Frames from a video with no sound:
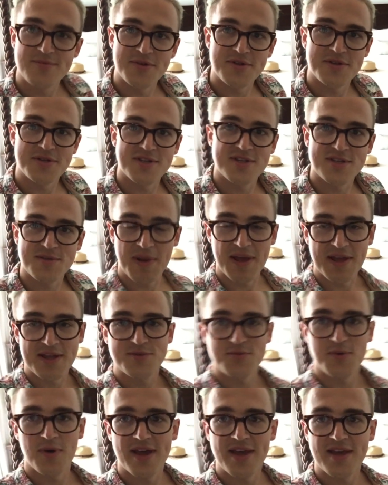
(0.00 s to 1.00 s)
which
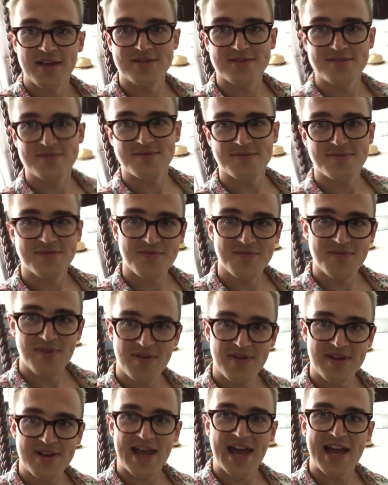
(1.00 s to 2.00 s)
explains why it is
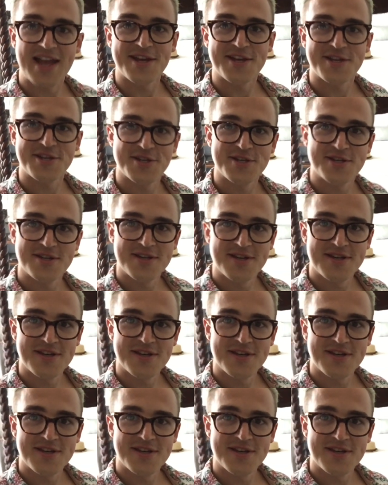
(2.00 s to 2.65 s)
very daddish.